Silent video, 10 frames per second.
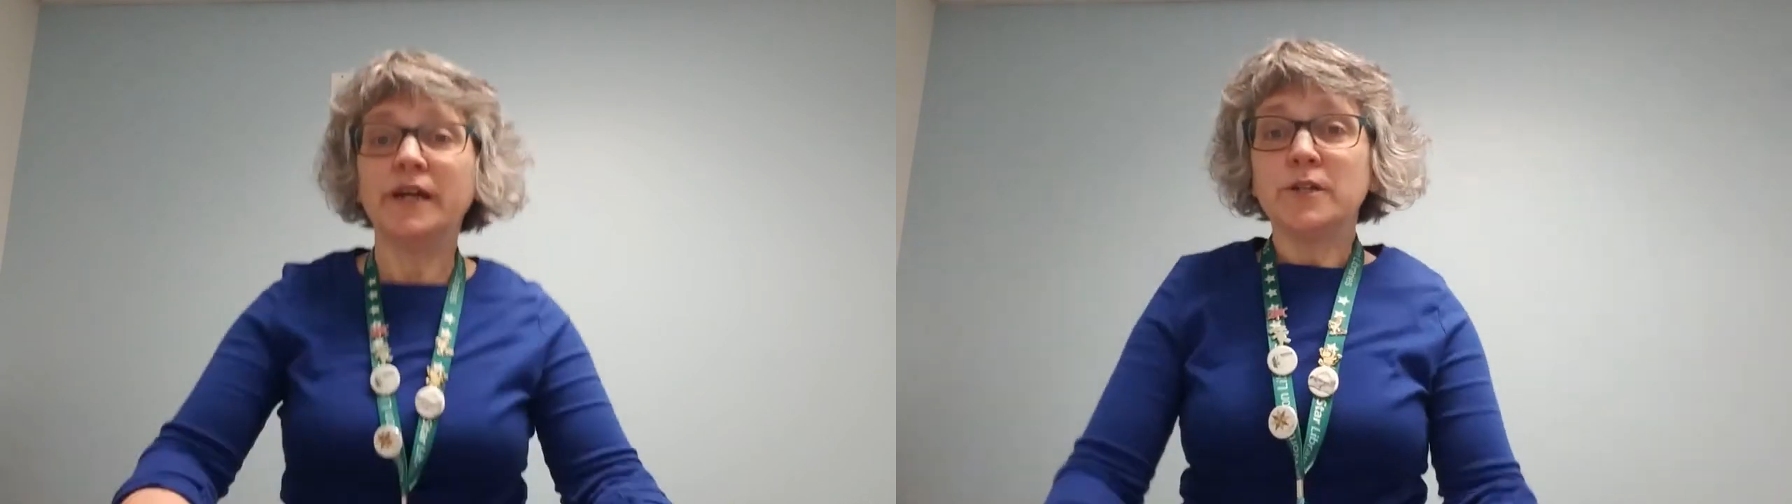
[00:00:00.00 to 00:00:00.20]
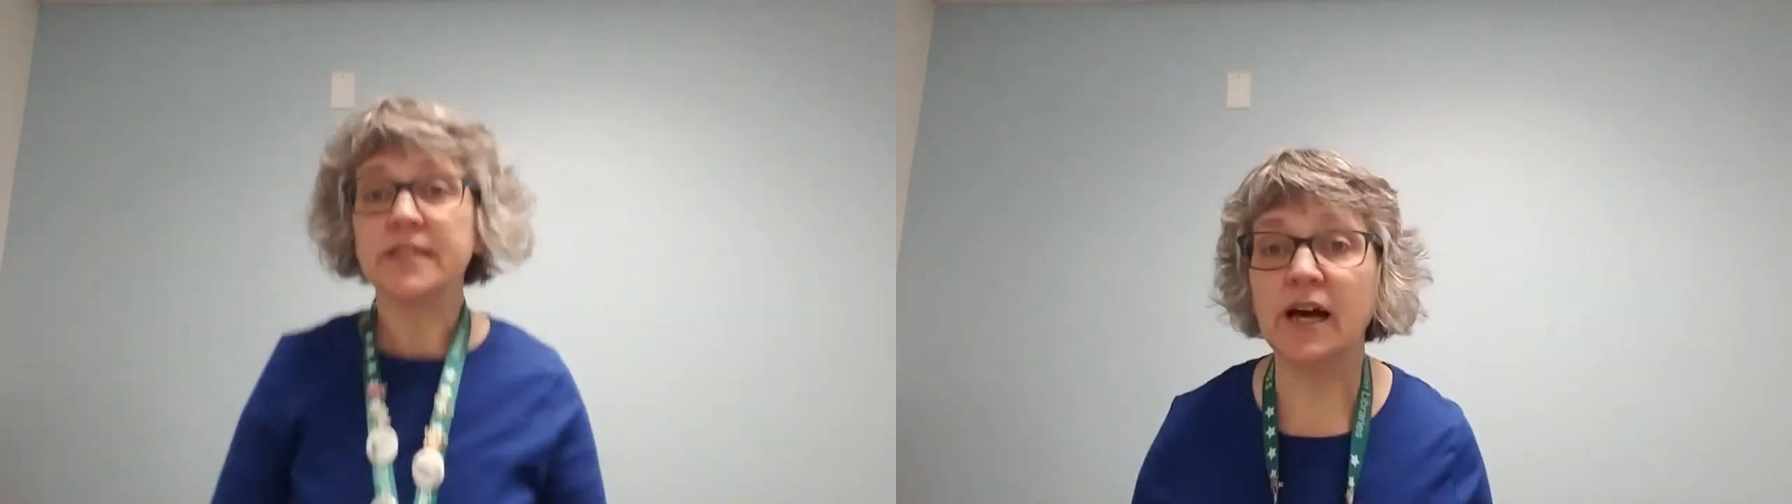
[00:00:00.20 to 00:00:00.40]

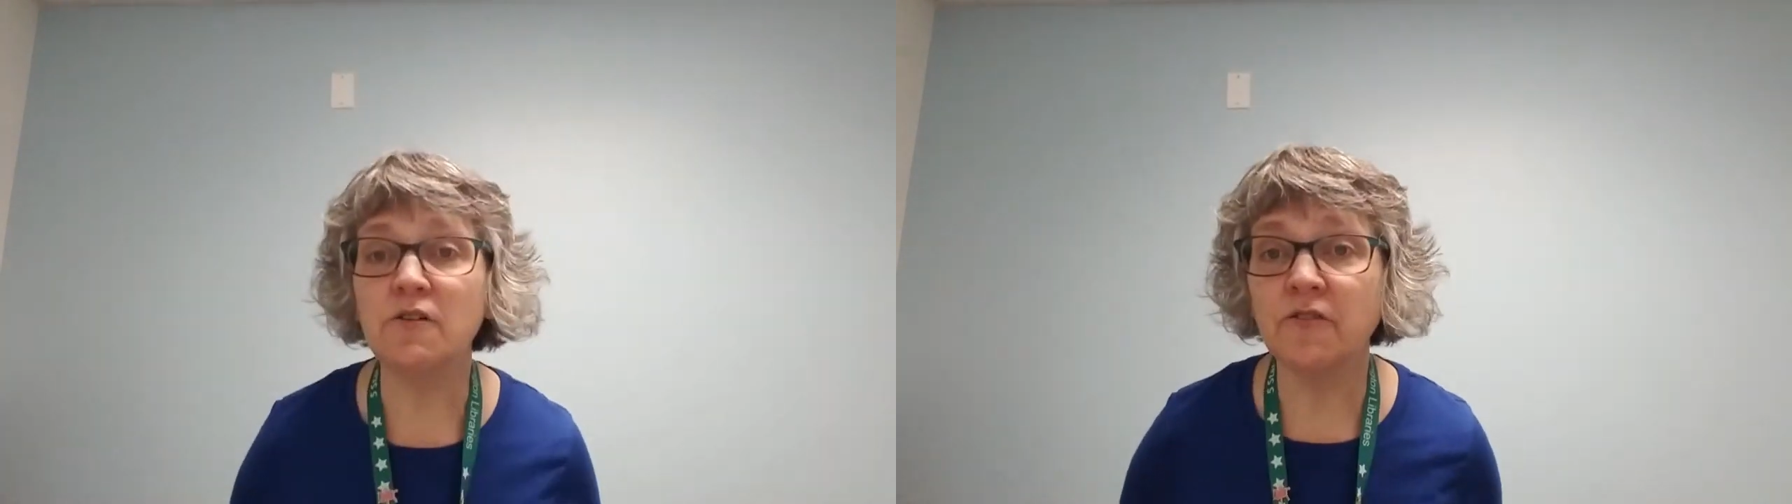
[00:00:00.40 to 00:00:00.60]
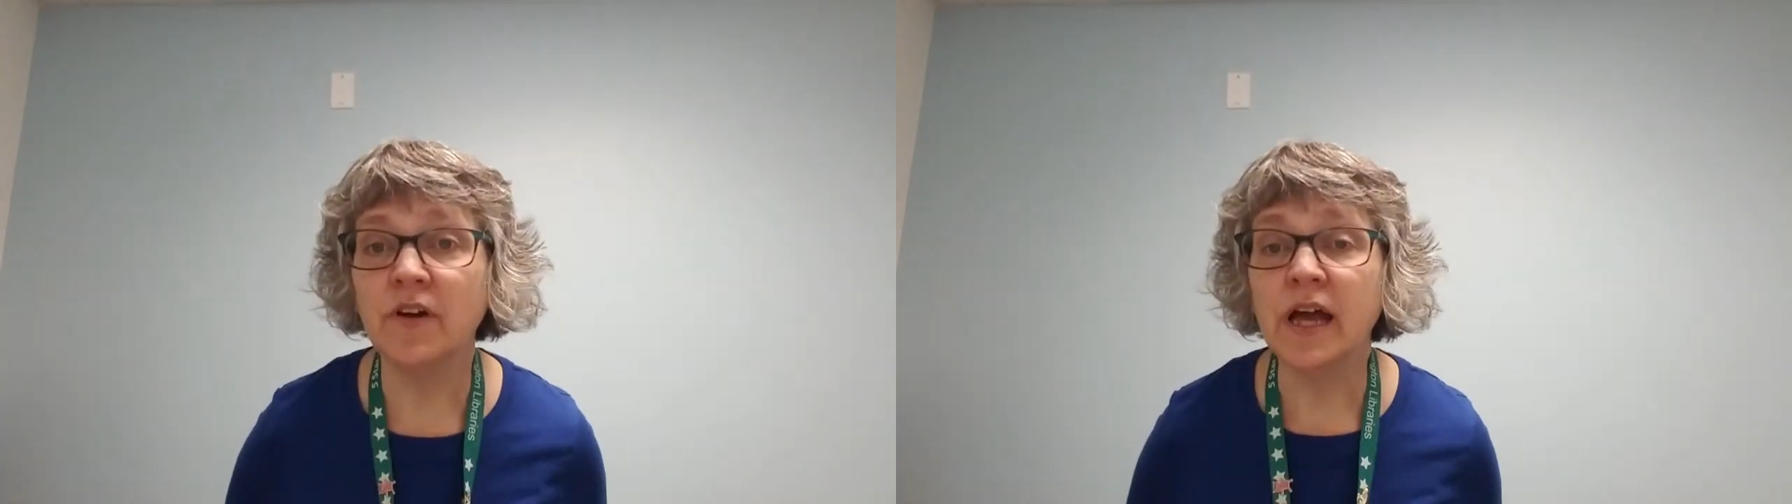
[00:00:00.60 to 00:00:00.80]

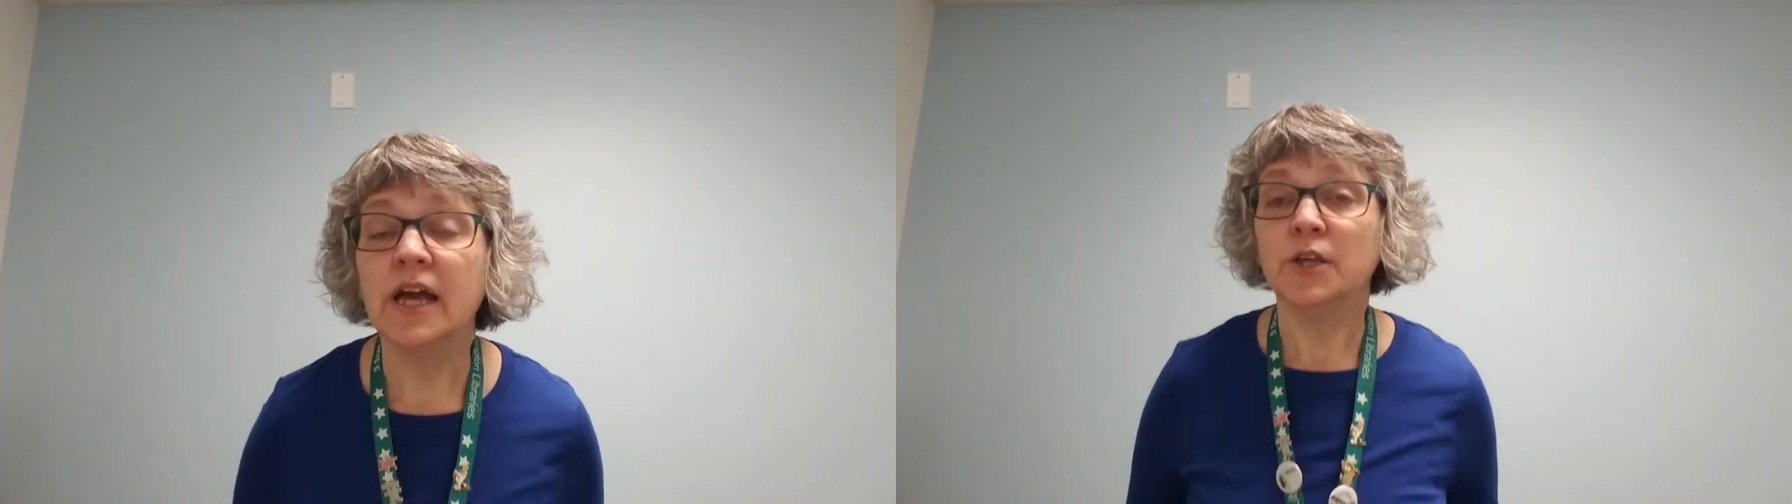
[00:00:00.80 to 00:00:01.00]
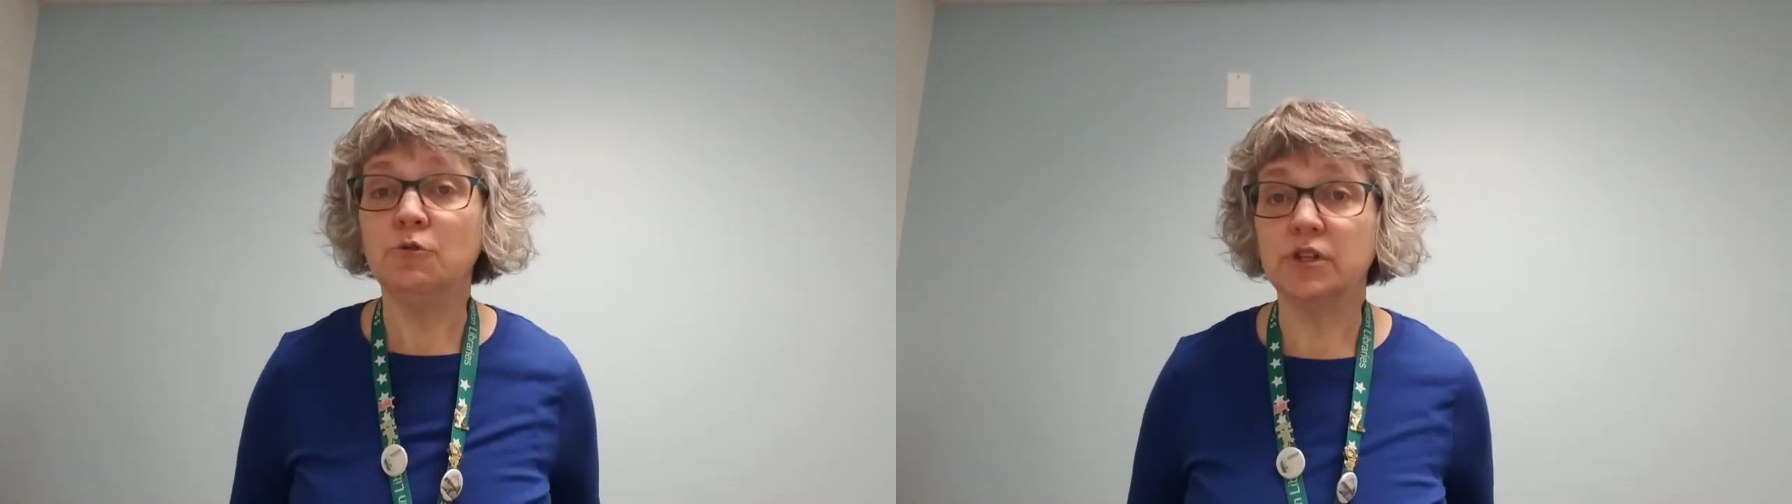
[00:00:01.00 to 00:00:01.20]
yourself,
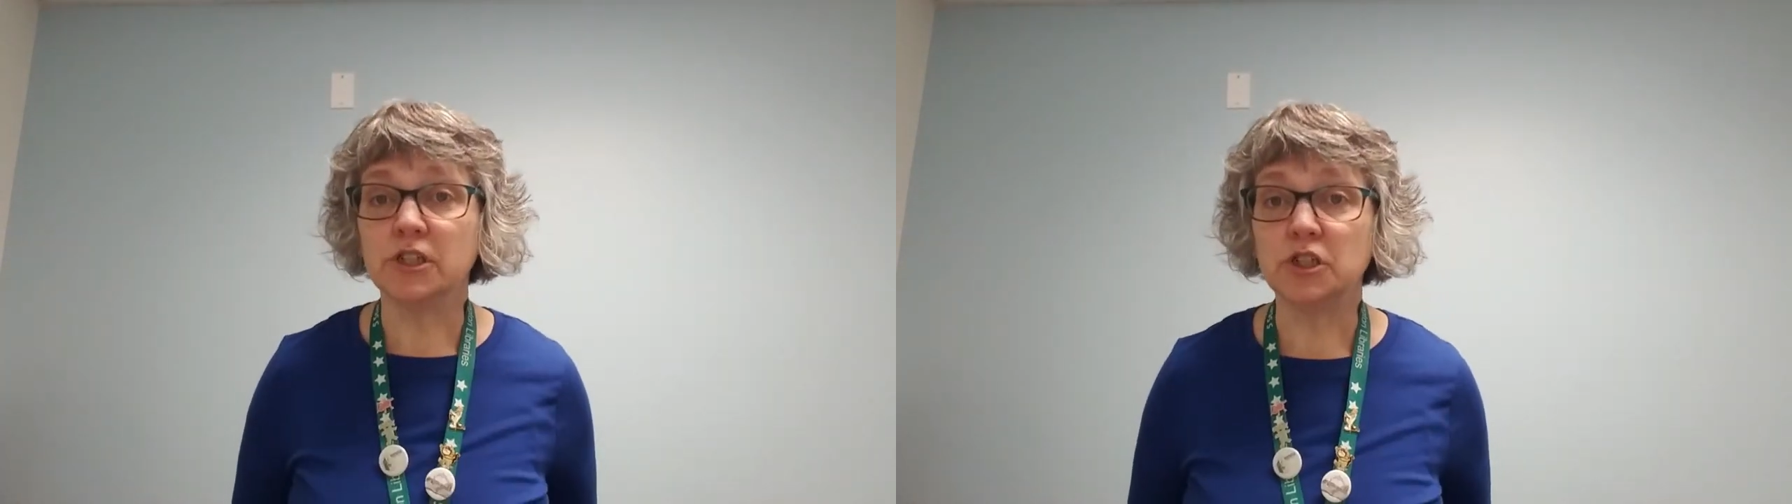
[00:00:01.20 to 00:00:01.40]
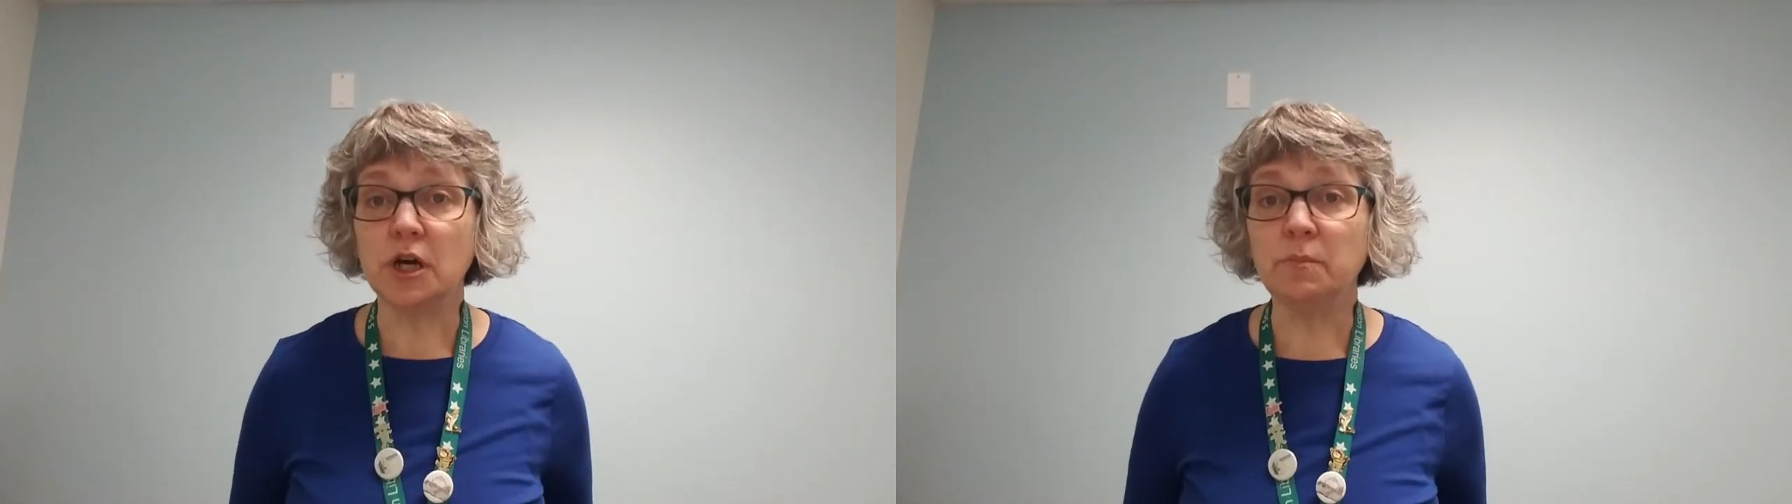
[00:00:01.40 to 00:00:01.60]
you
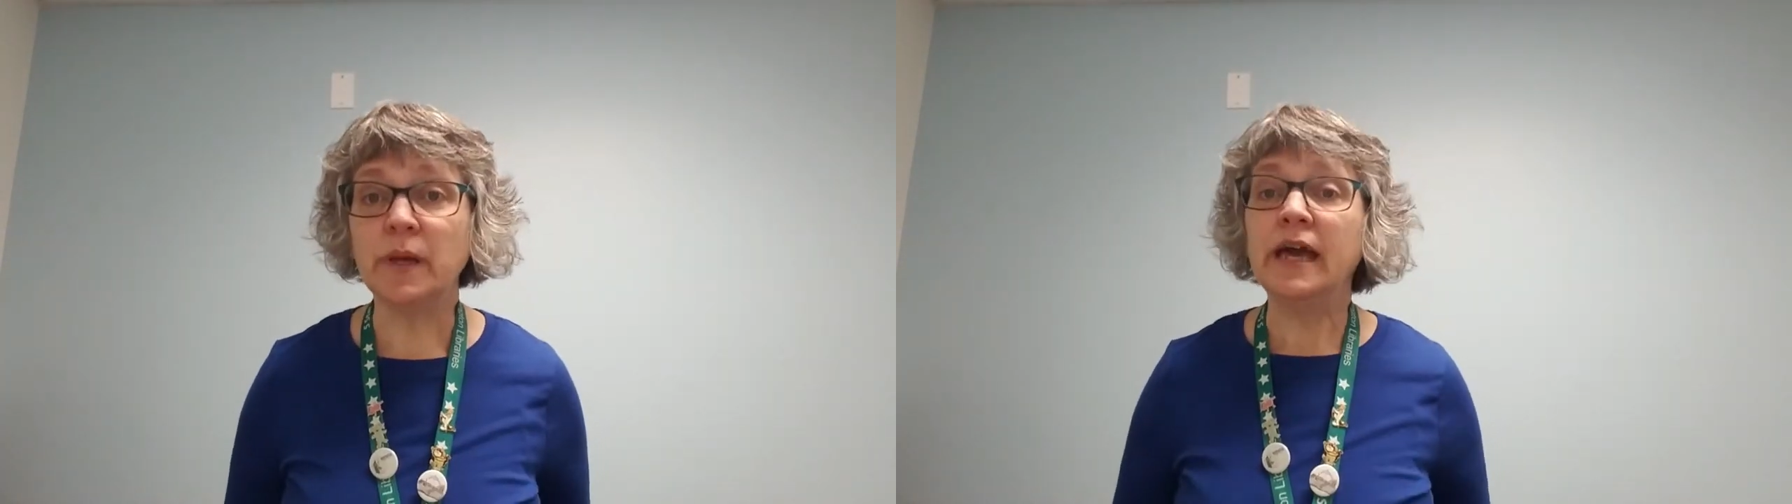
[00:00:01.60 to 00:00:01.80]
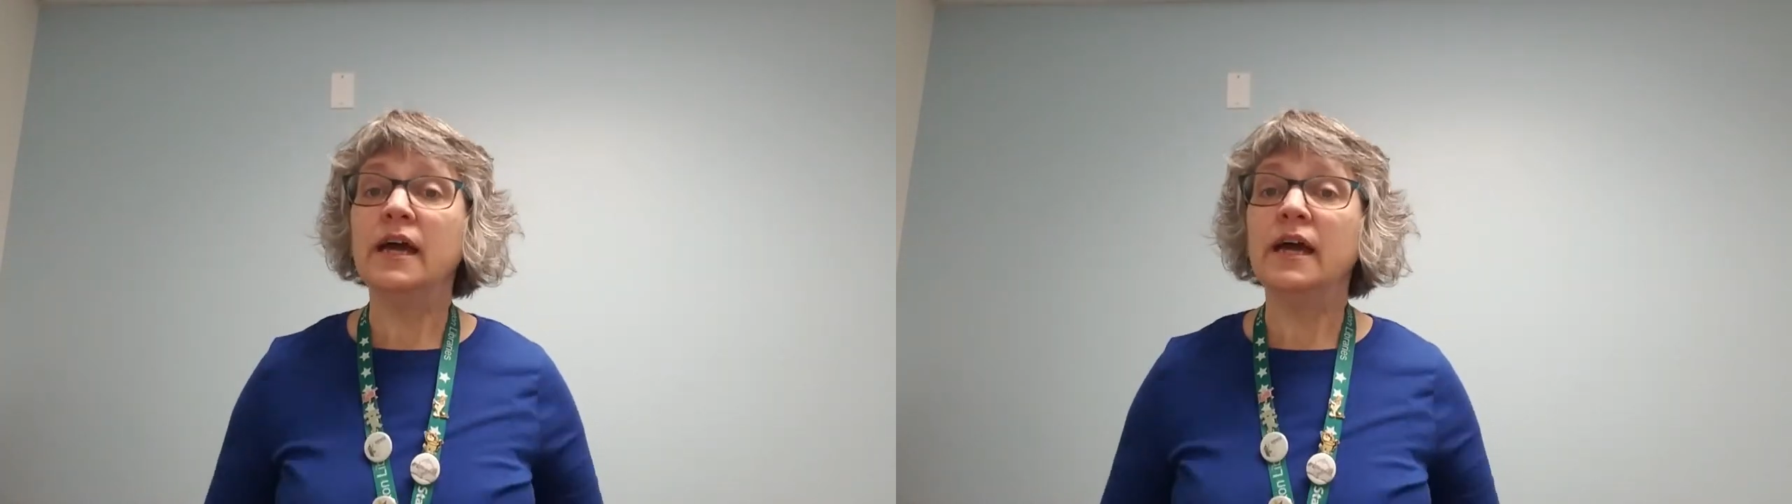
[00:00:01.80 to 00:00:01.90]
can jump